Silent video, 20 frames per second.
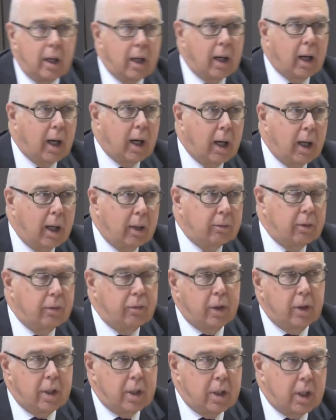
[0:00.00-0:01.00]

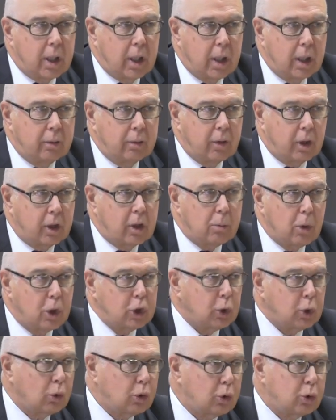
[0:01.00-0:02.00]
The
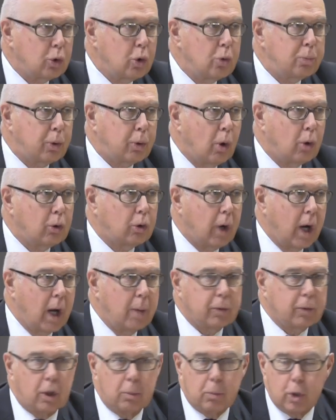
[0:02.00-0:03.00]
commercial crew
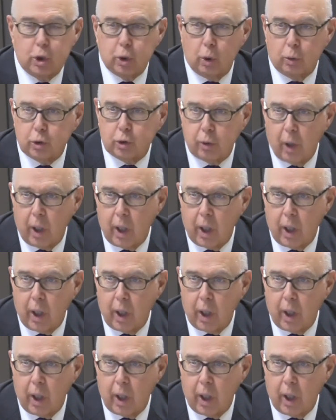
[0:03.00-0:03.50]
program, the commercial